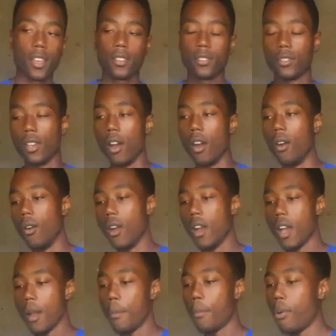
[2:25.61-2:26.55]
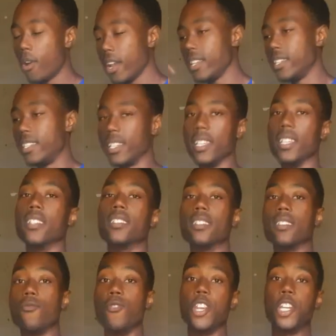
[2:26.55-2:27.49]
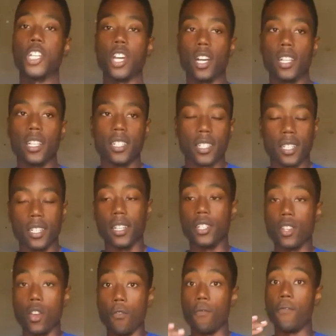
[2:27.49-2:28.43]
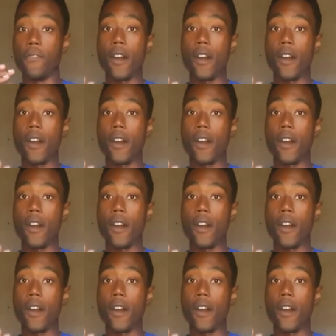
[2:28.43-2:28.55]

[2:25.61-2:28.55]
So, point is, Richarlison is a